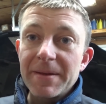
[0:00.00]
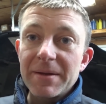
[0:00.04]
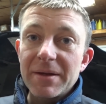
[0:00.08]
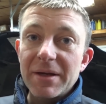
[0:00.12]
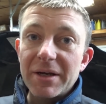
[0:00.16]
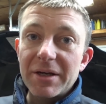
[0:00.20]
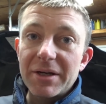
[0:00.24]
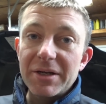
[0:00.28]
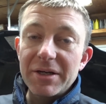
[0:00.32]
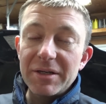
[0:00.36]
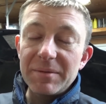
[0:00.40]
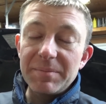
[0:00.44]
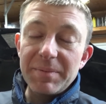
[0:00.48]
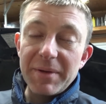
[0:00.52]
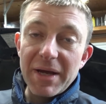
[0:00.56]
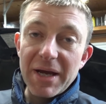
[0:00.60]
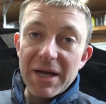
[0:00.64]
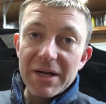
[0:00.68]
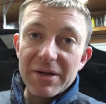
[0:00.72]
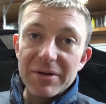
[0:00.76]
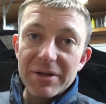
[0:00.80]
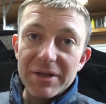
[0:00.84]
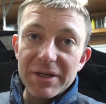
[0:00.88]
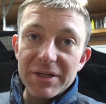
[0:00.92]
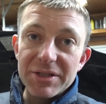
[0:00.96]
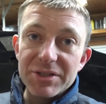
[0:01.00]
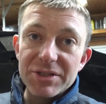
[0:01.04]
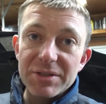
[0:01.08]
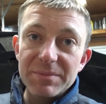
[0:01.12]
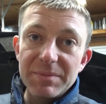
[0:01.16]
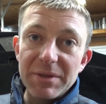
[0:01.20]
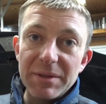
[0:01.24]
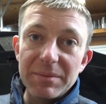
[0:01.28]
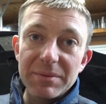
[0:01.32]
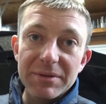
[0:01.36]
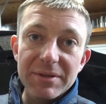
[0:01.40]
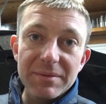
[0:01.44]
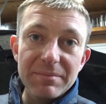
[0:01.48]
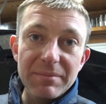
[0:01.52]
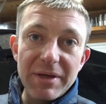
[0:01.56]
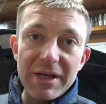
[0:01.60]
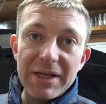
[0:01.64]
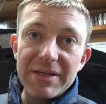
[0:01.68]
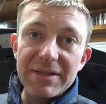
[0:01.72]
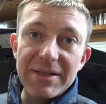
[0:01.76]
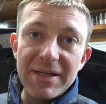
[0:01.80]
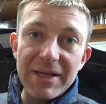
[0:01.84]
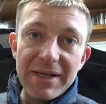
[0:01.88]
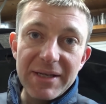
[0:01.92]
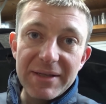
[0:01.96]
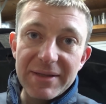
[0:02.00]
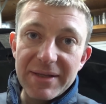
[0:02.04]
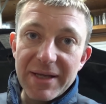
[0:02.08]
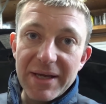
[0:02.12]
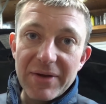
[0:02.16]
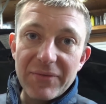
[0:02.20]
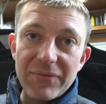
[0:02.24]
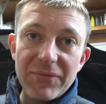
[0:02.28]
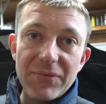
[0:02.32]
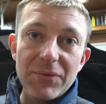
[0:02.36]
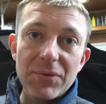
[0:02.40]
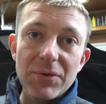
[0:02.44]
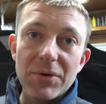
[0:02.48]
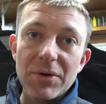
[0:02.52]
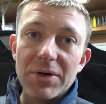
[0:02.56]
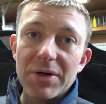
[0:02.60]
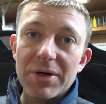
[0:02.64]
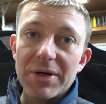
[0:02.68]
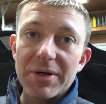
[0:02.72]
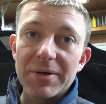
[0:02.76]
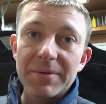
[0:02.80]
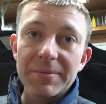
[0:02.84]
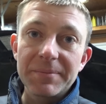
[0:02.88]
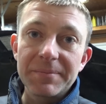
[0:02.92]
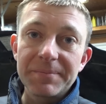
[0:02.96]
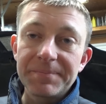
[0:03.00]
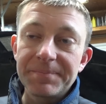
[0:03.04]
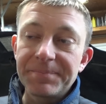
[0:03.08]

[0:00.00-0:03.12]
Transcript: A good battery should be able to maintain that for